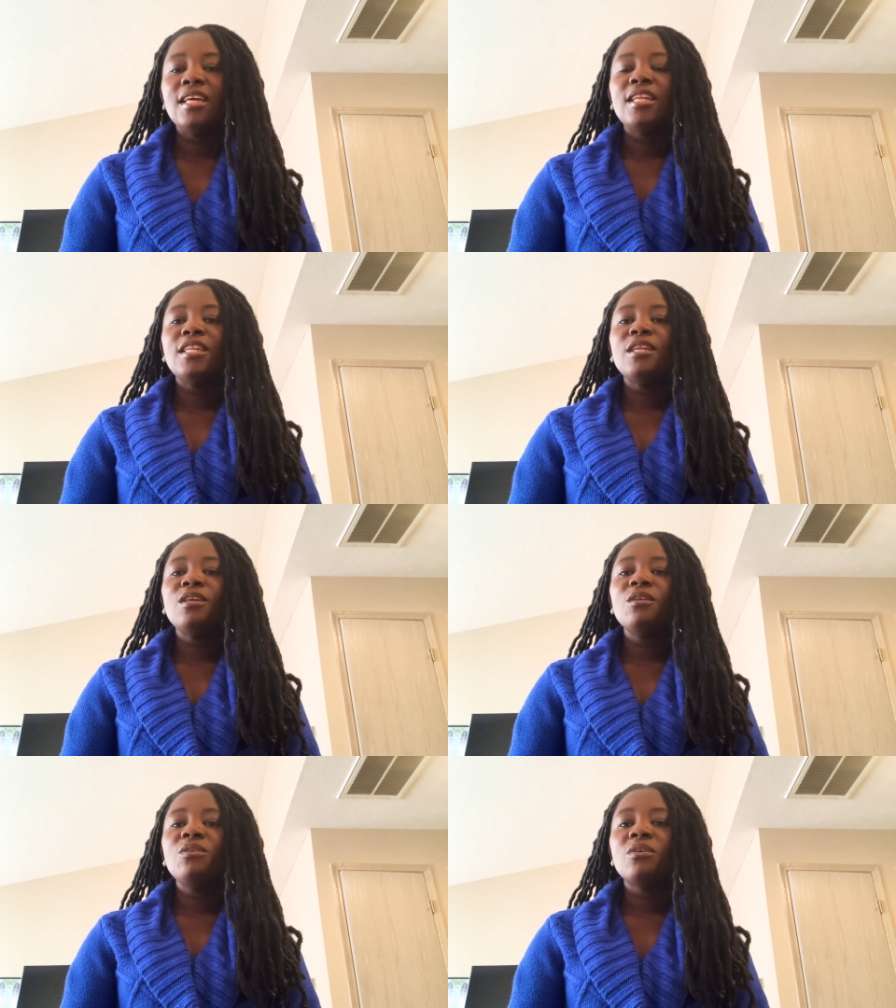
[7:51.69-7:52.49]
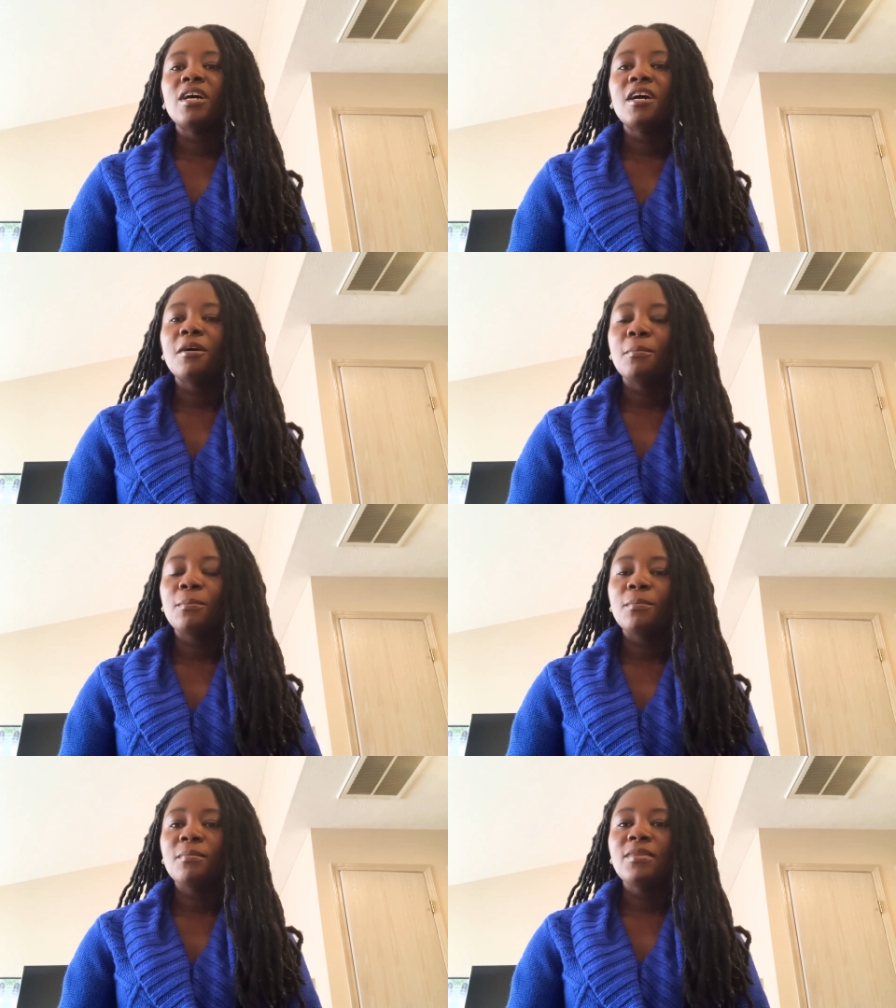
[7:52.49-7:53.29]
They need your help.
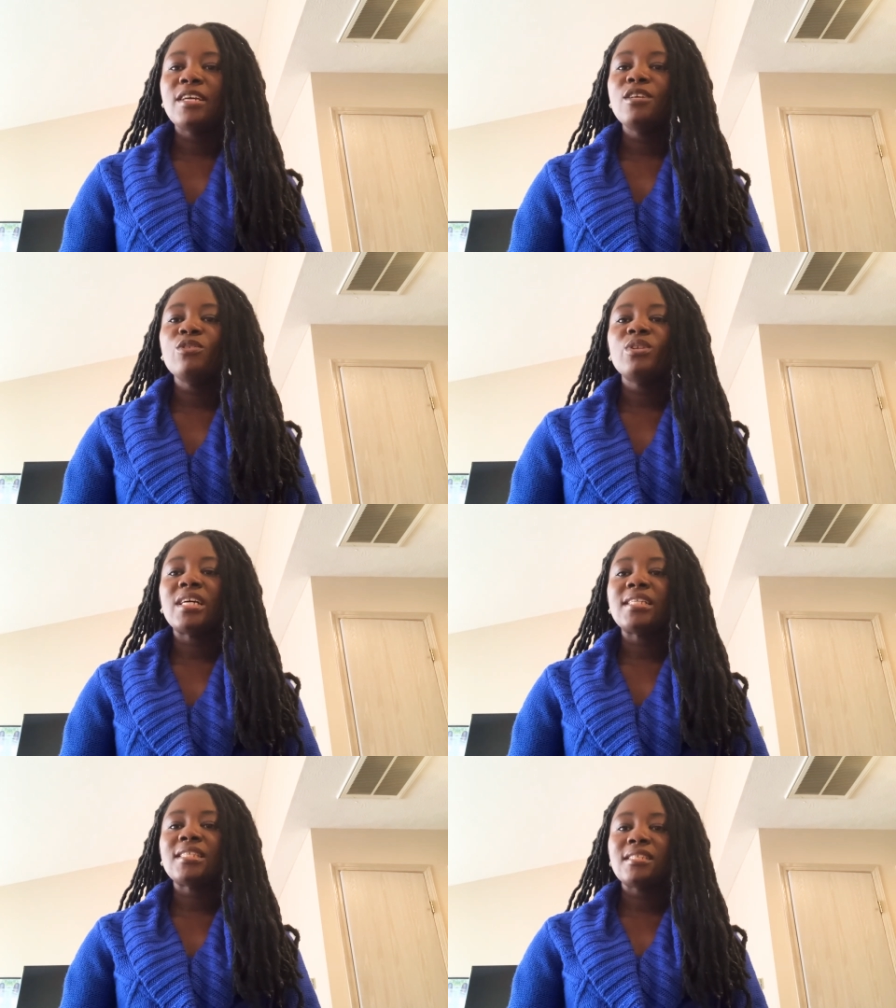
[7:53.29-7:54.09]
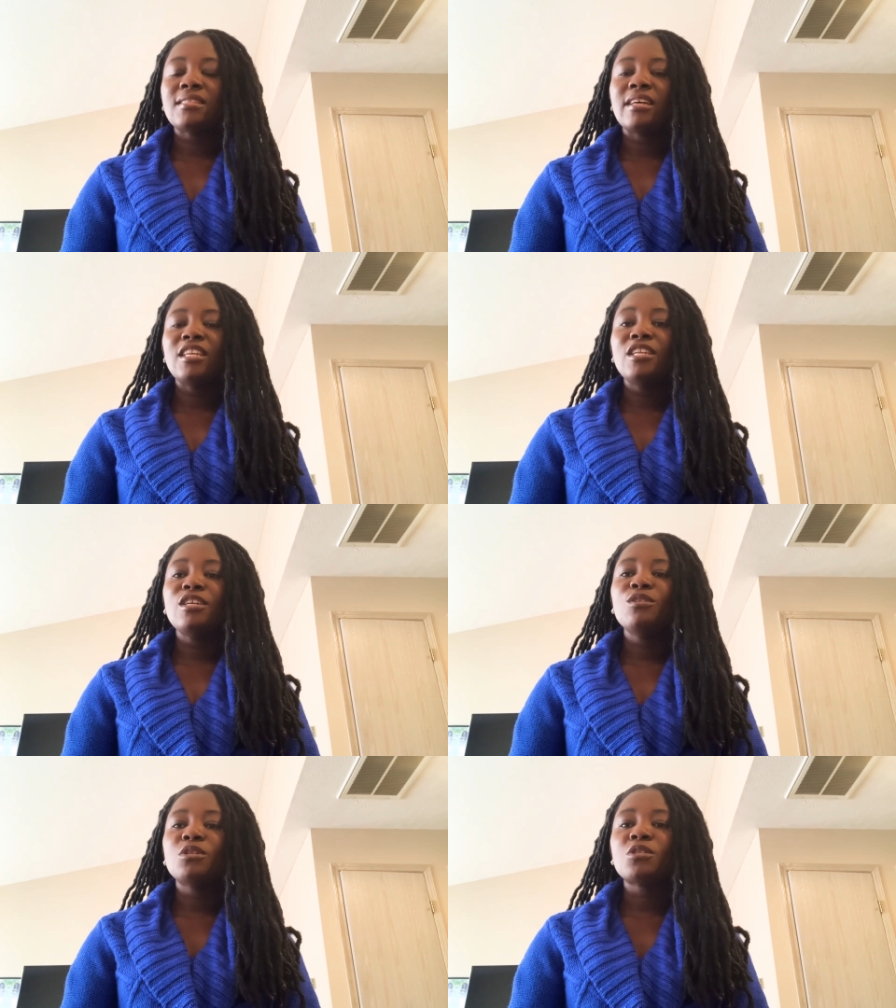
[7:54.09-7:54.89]
They need your assistance. They
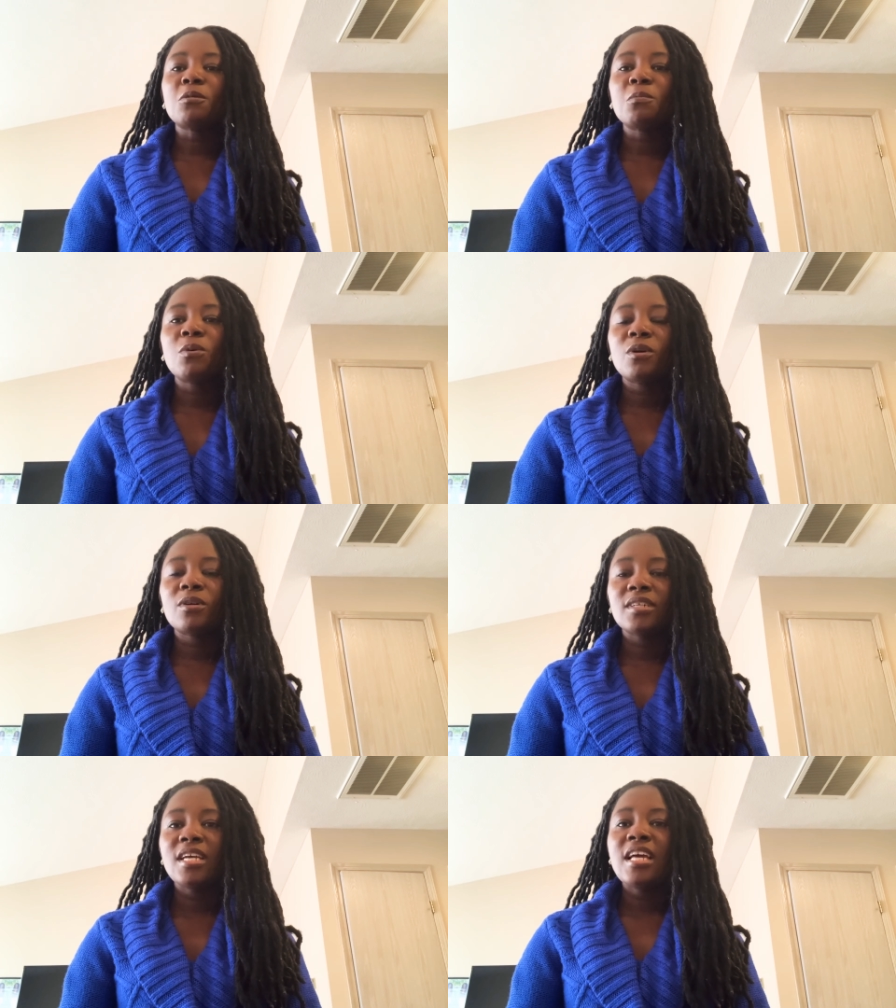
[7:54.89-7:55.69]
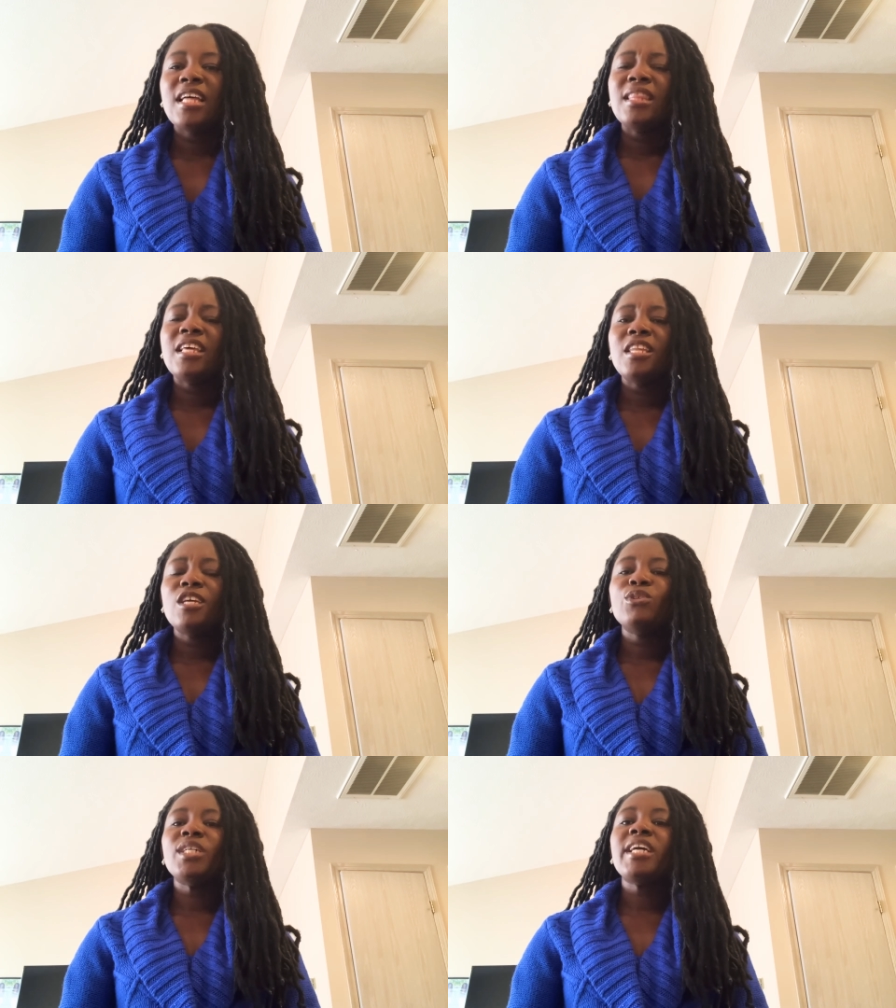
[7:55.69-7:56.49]
need your support. They need
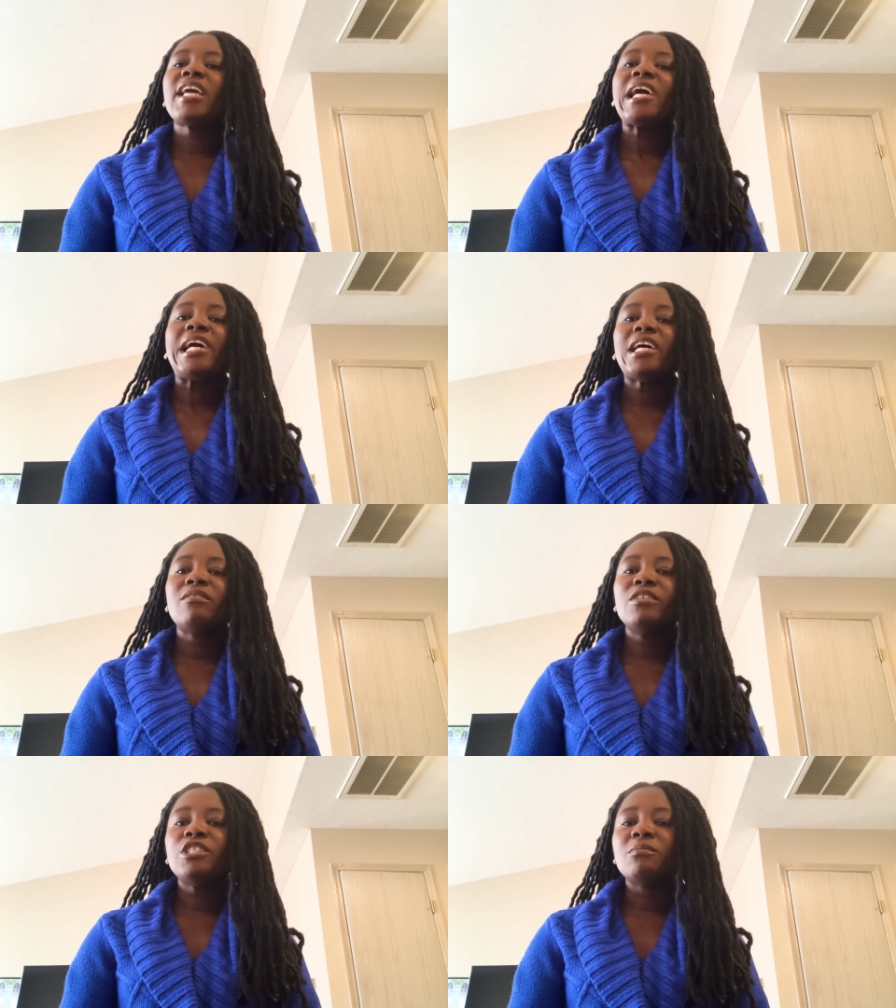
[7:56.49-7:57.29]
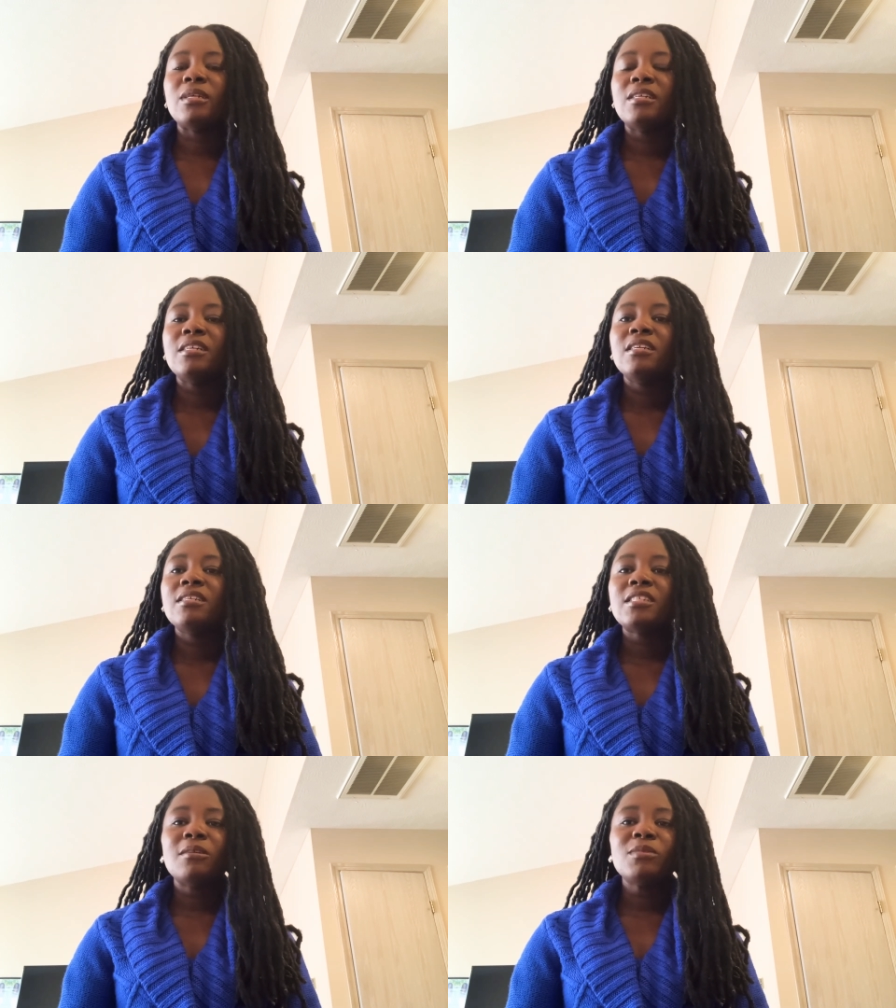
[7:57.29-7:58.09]
your encouragement.
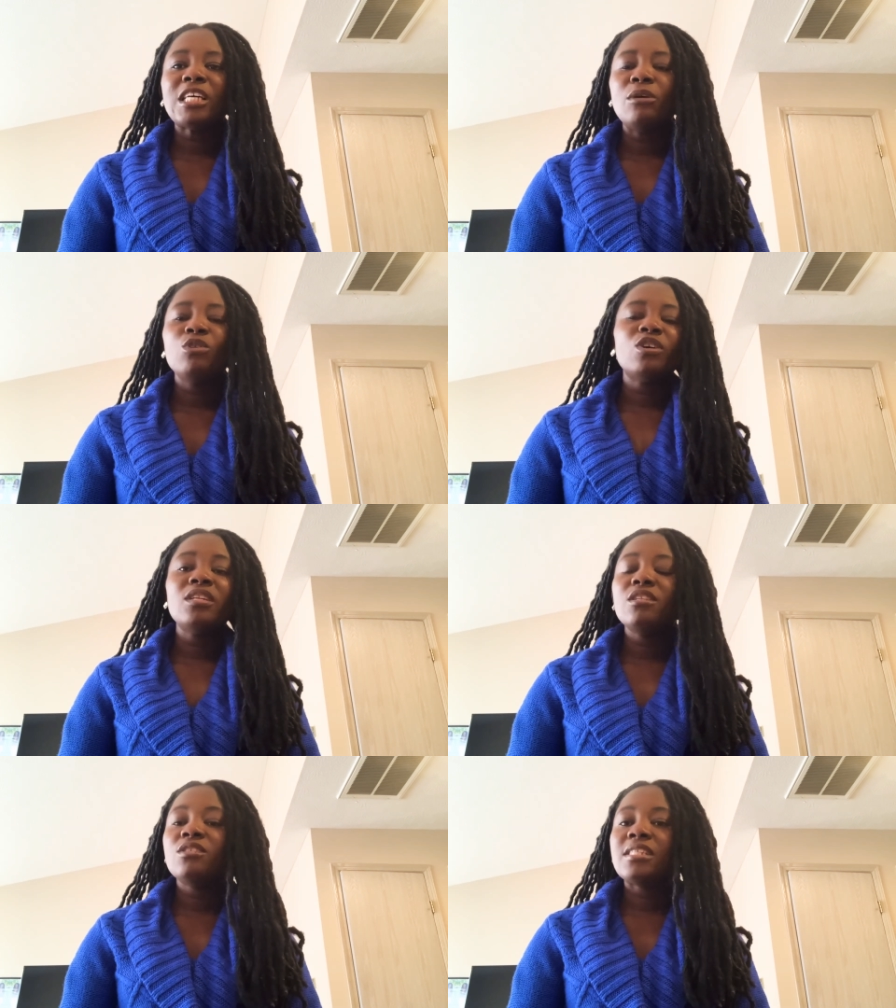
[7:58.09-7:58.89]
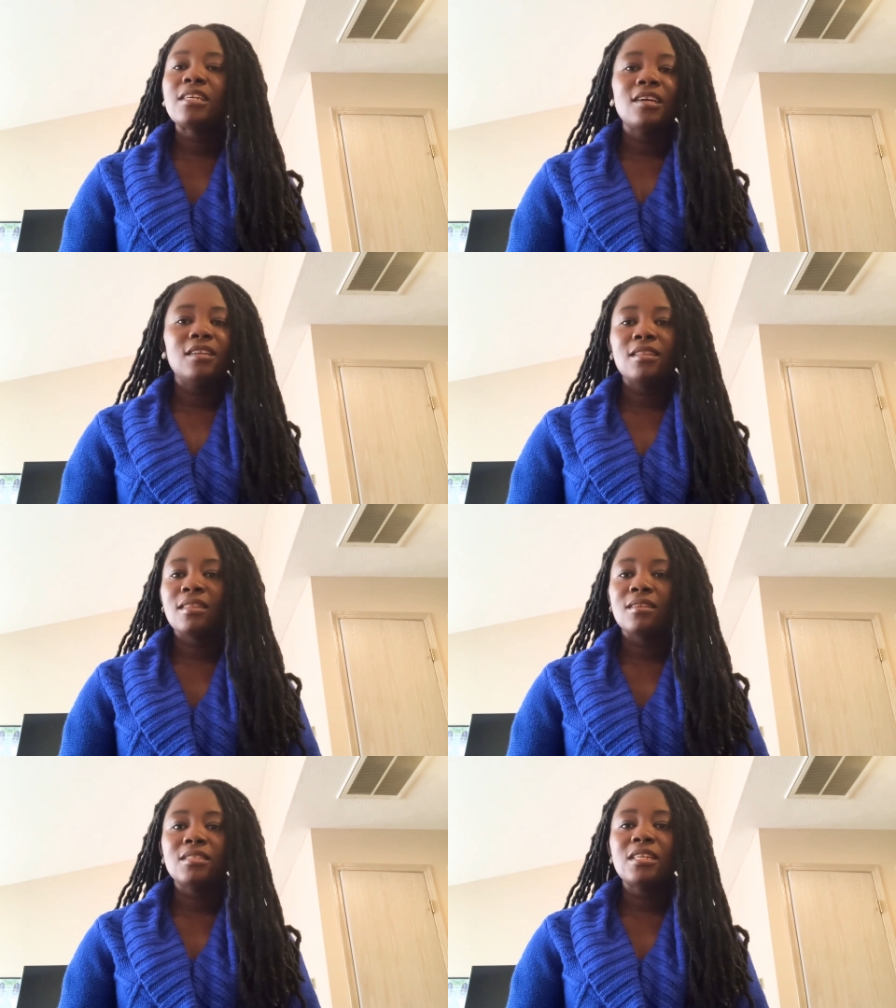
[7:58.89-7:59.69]
Sometimes you don't need to say
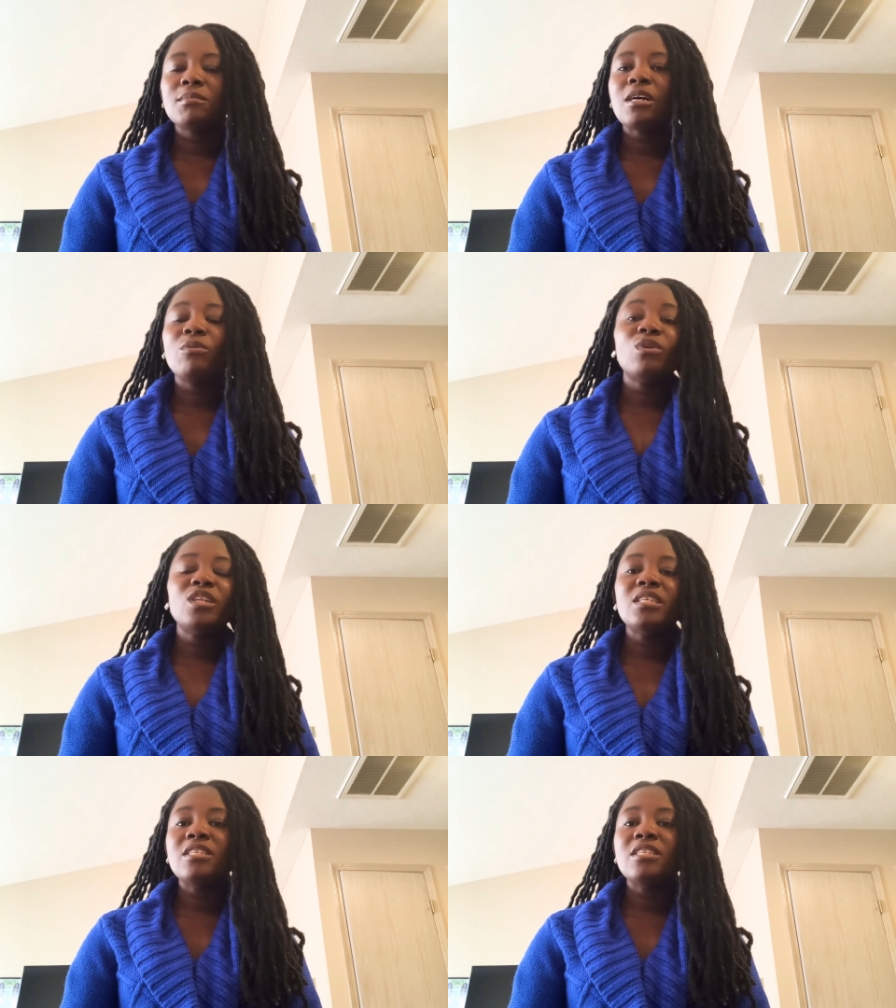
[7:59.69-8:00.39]
anything. Sometimes you don't need